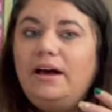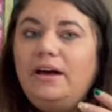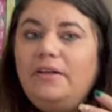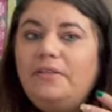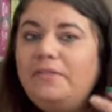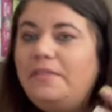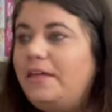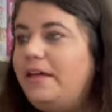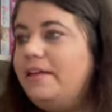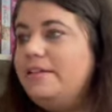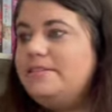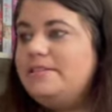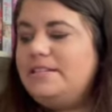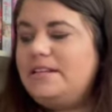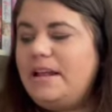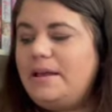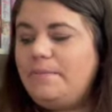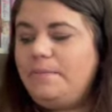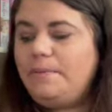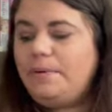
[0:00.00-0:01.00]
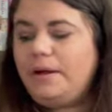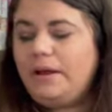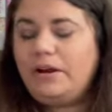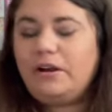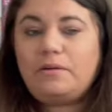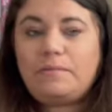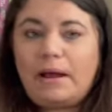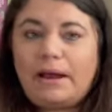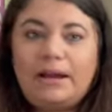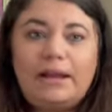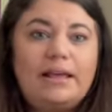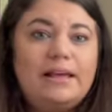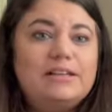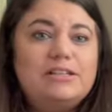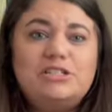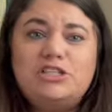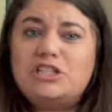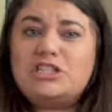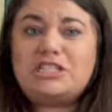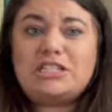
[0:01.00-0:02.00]
the Snape and Hermione
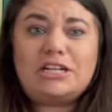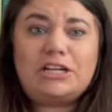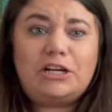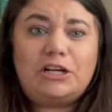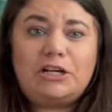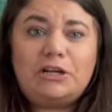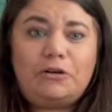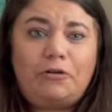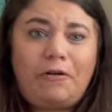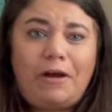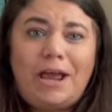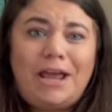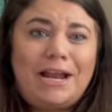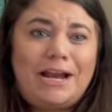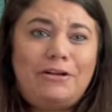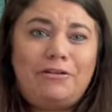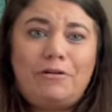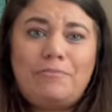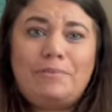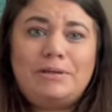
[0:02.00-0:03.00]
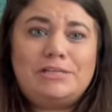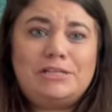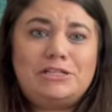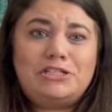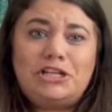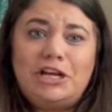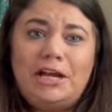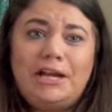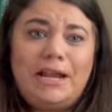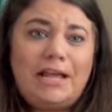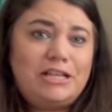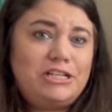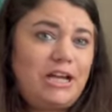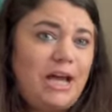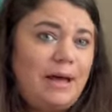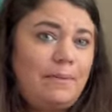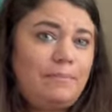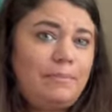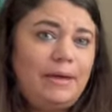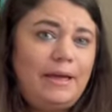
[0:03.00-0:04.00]
is just a great grumpy sunshine age
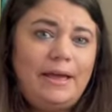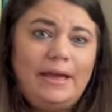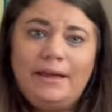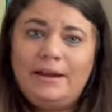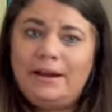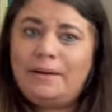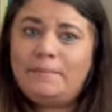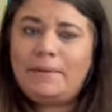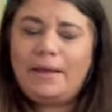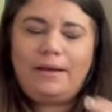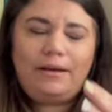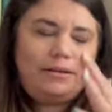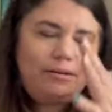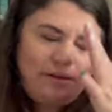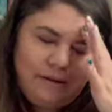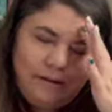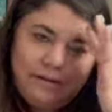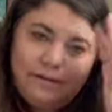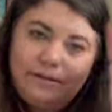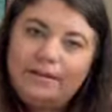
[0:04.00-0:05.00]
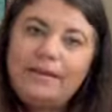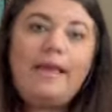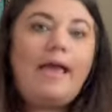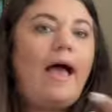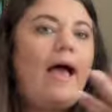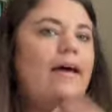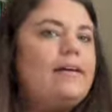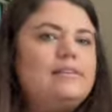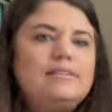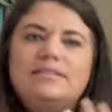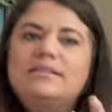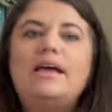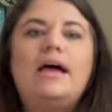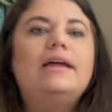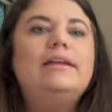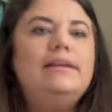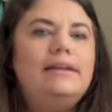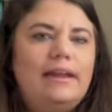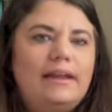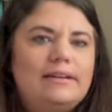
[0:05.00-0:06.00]
gap. And I'm like, oh, yes, I
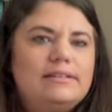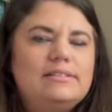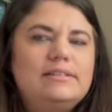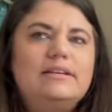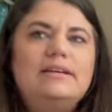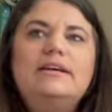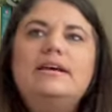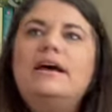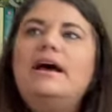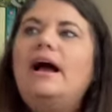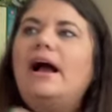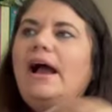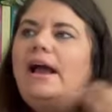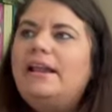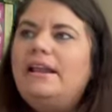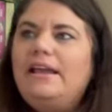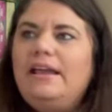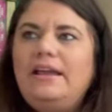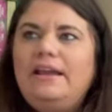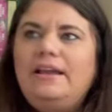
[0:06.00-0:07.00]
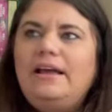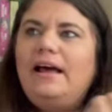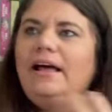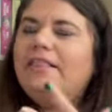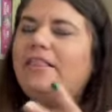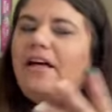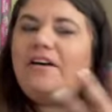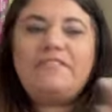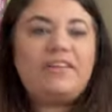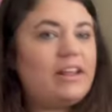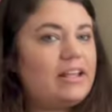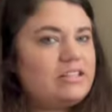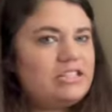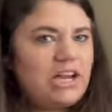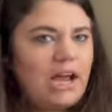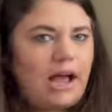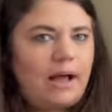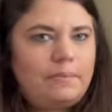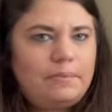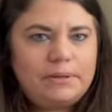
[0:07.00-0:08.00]
need it. I love an age
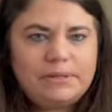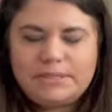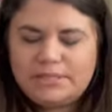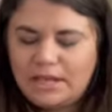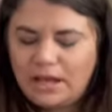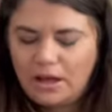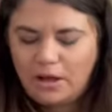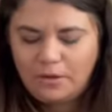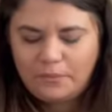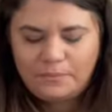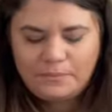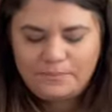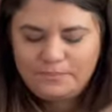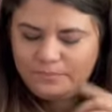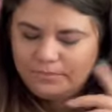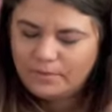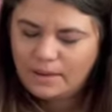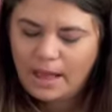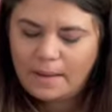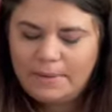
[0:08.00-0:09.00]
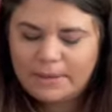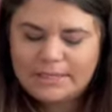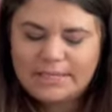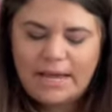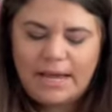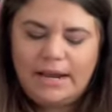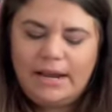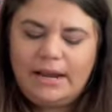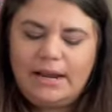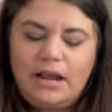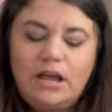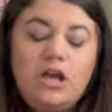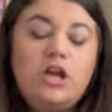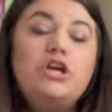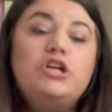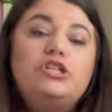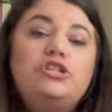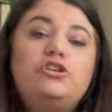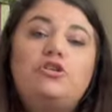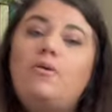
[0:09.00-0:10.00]
gap. So I'm excited
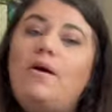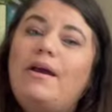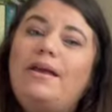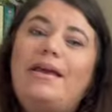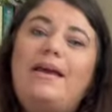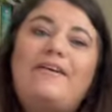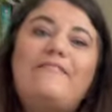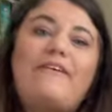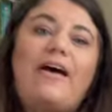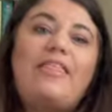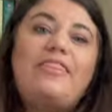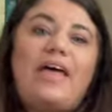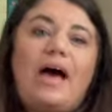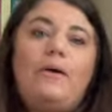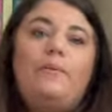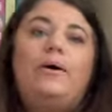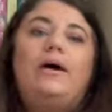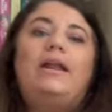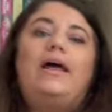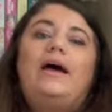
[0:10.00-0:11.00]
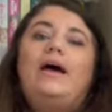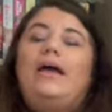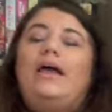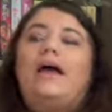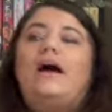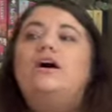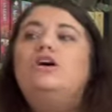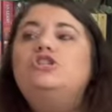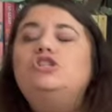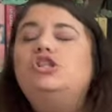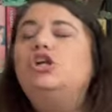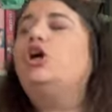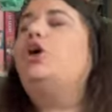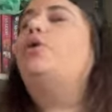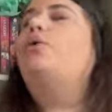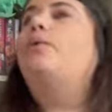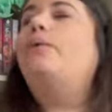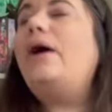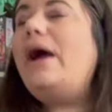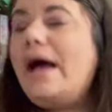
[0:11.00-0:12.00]
to give that one a
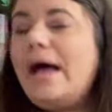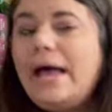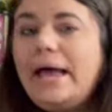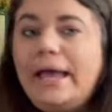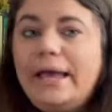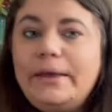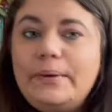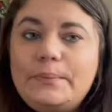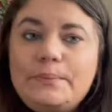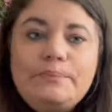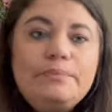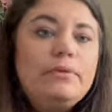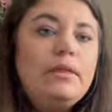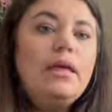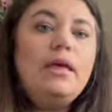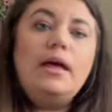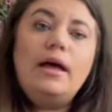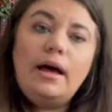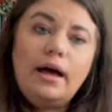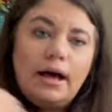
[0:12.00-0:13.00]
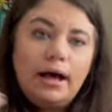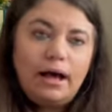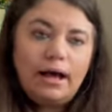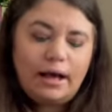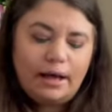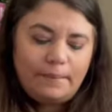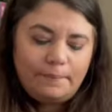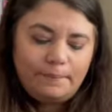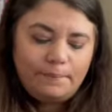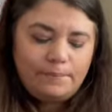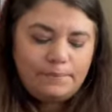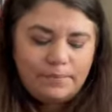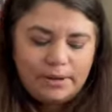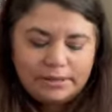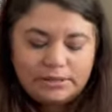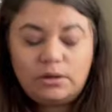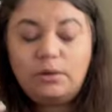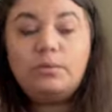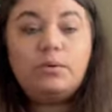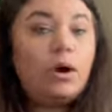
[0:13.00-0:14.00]
try. I
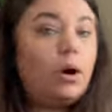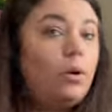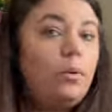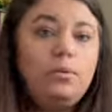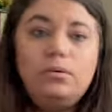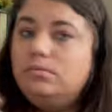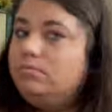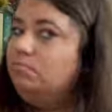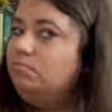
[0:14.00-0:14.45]
don't know